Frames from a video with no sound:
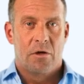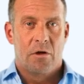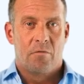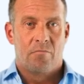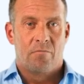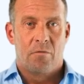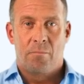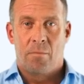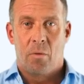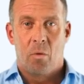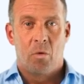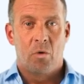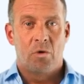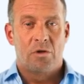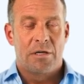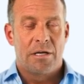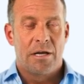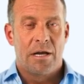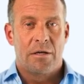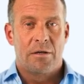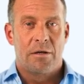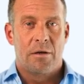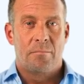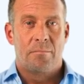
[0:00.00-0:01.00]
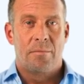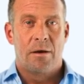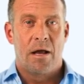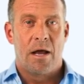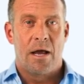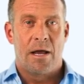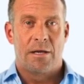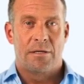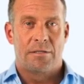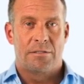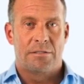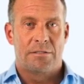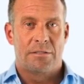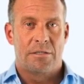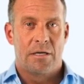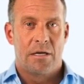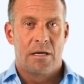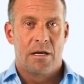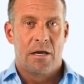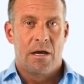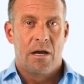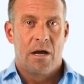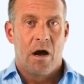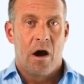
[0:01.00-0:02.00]
Reporting and compliance.
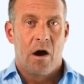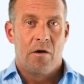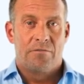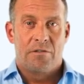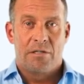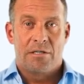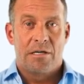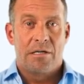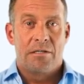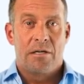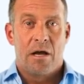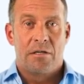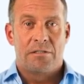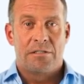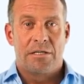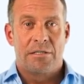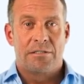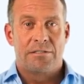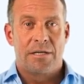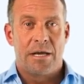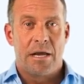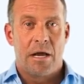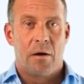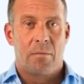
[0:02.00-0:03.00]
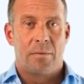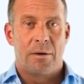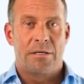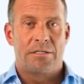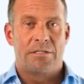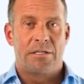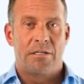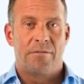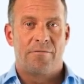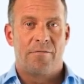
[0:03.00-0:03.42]
After conducting TLPT,